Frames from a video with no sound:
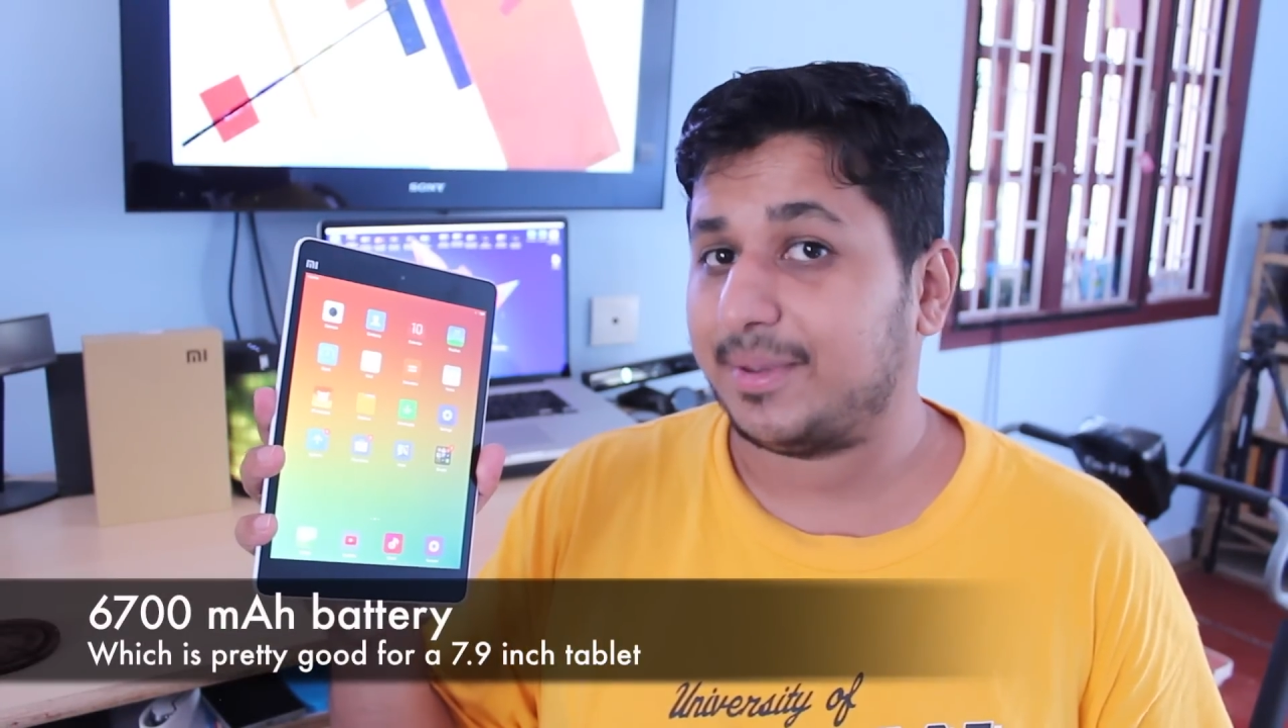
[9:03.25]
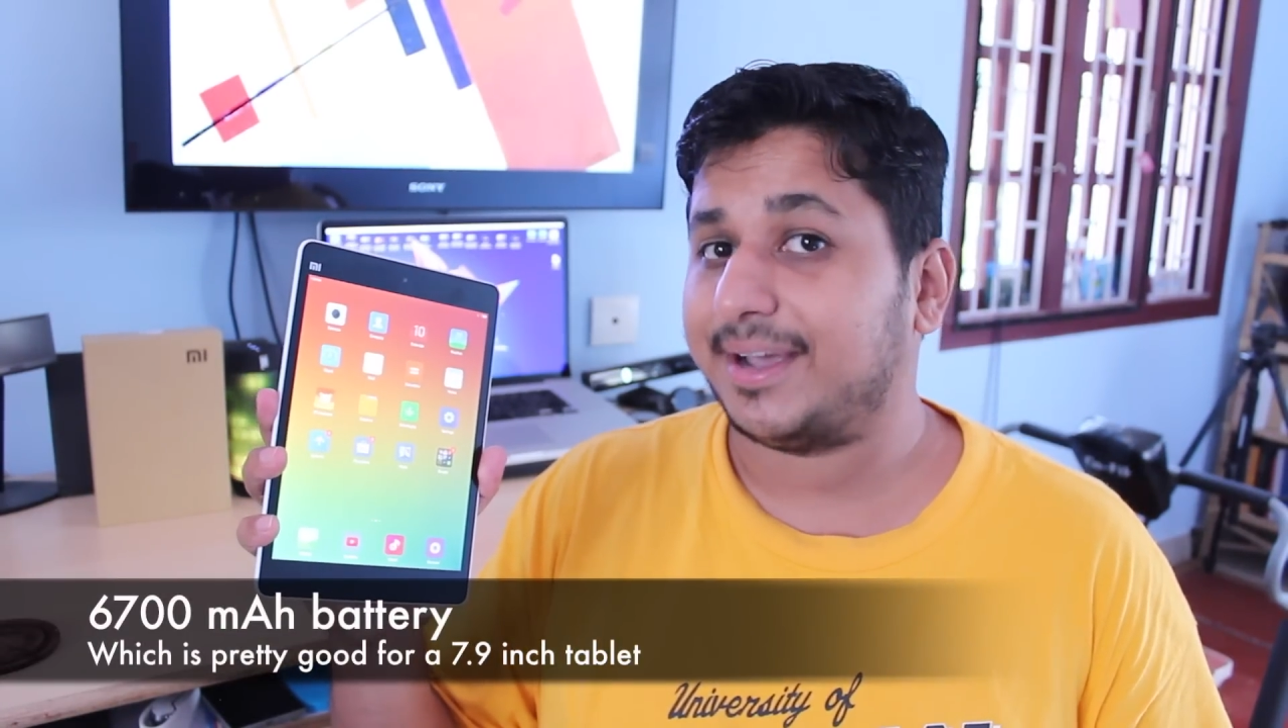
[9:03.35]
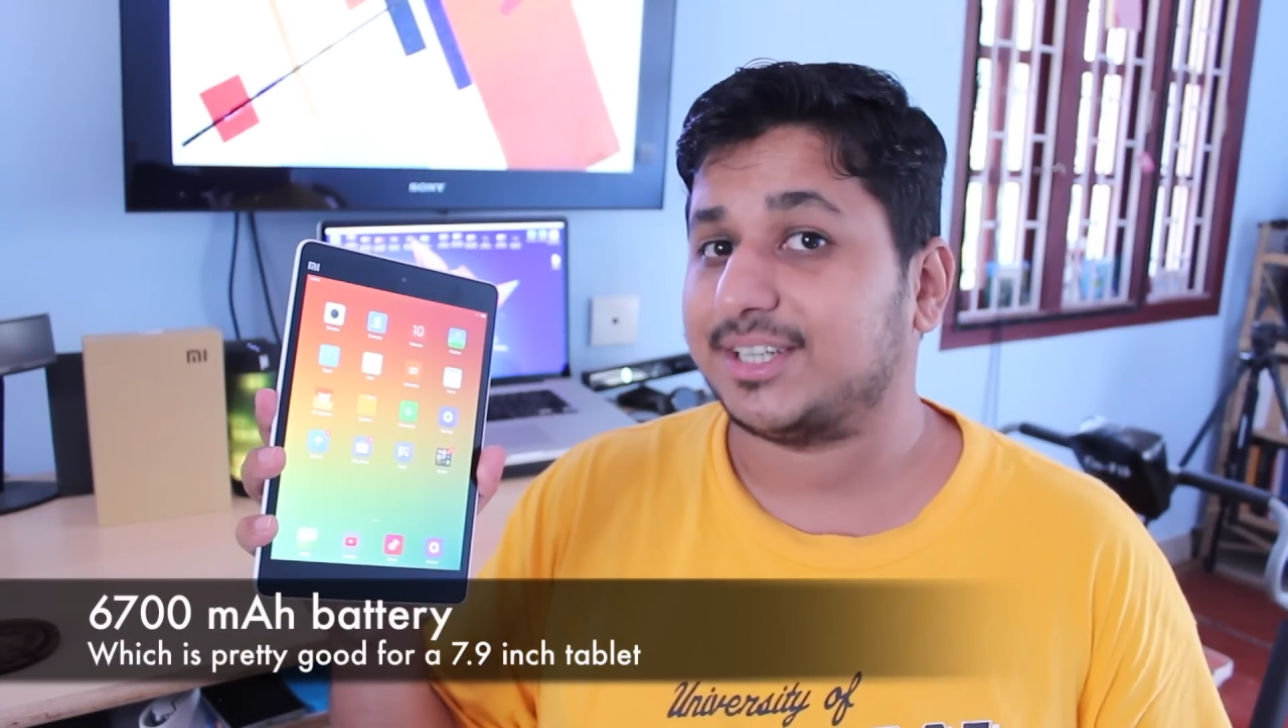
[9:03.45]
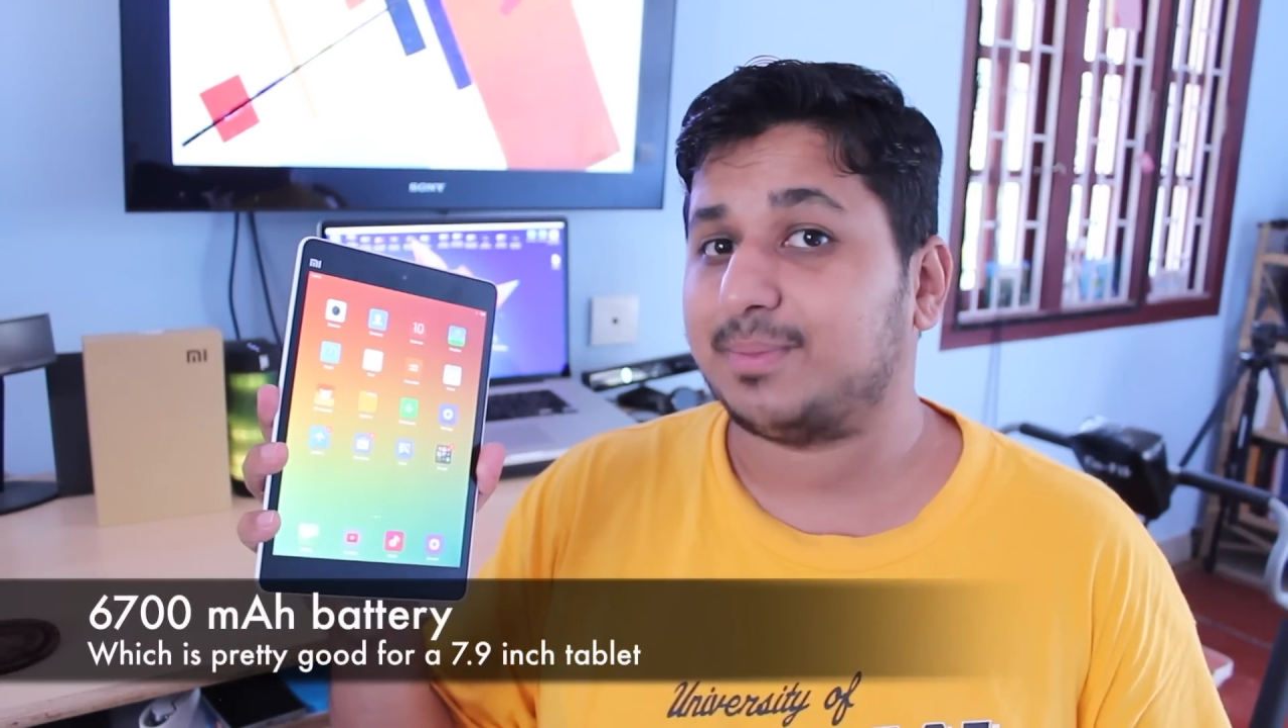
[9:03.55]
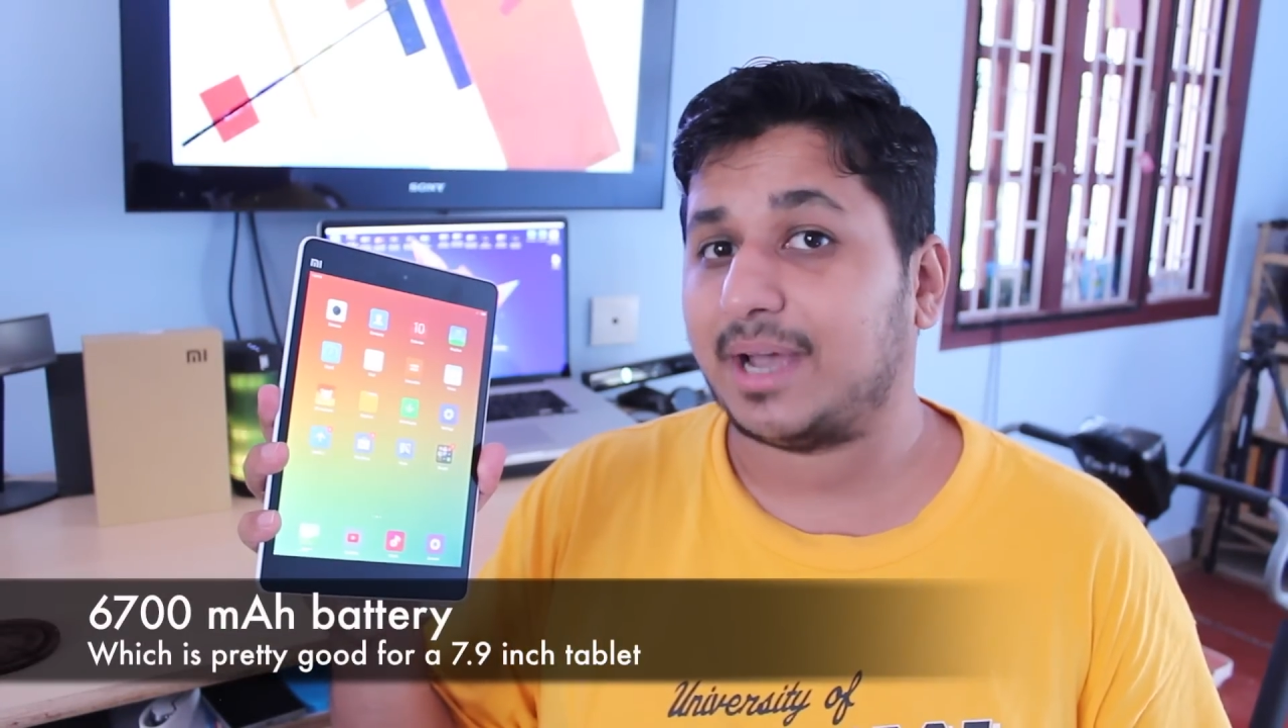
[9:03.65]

mAh